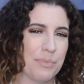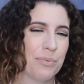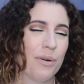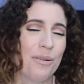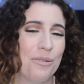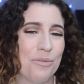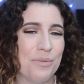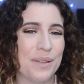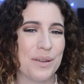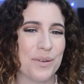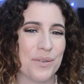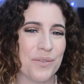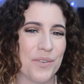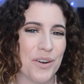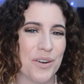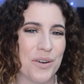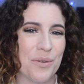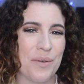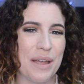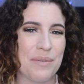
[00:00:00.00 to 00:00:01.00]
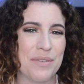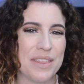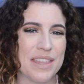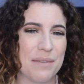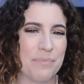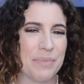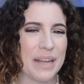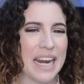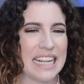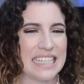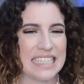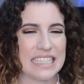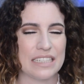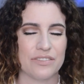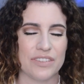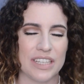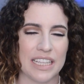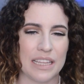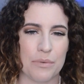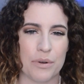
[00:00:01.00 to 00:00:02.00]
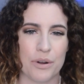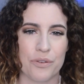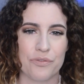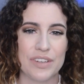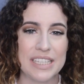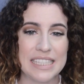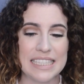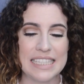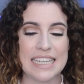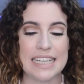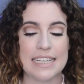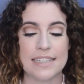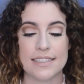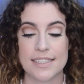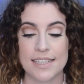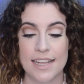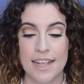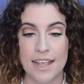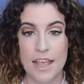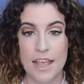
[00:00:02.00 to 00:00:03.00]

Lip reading: Probably could have gotten away with it, but I didn't really want to risk it.